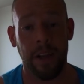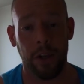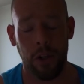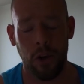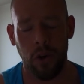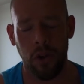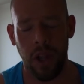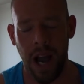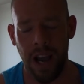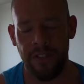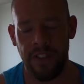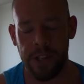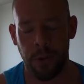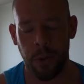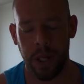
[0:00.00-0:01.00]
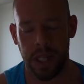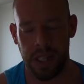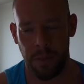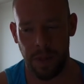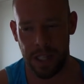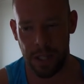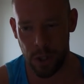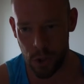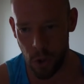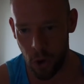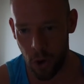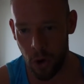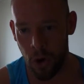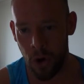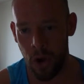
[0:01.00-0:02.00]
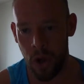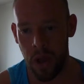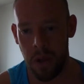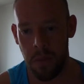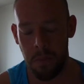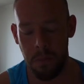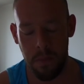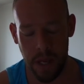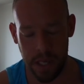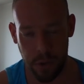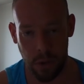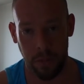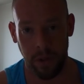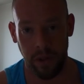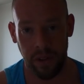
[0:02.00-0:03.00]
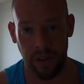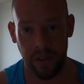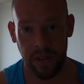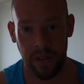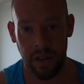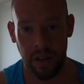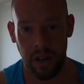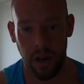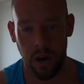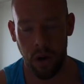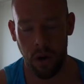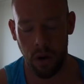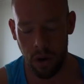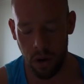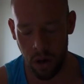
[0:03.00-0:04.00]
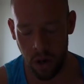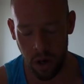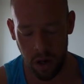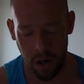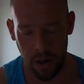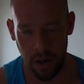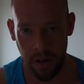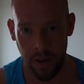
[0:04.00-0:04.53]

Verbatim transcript: Your life is going to be so miserable. Oh!